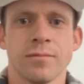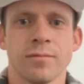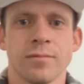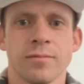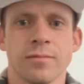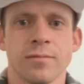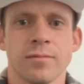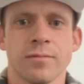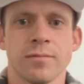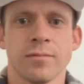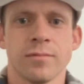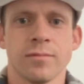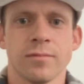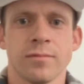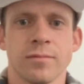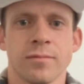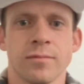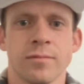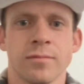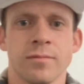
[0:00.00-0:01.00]

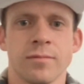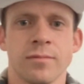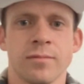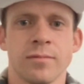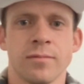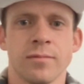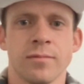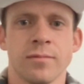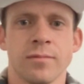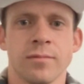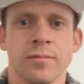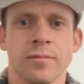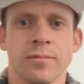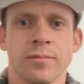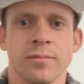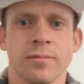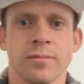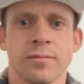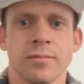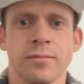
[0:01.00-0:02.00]

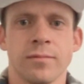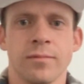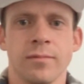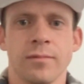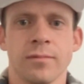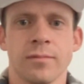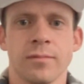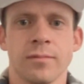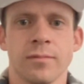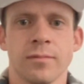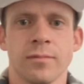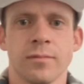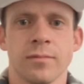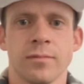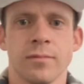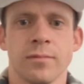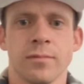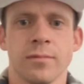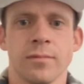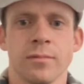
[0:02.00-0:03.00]

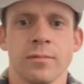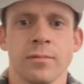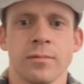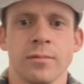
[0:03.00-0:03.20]
No words are spoken by the person on screen.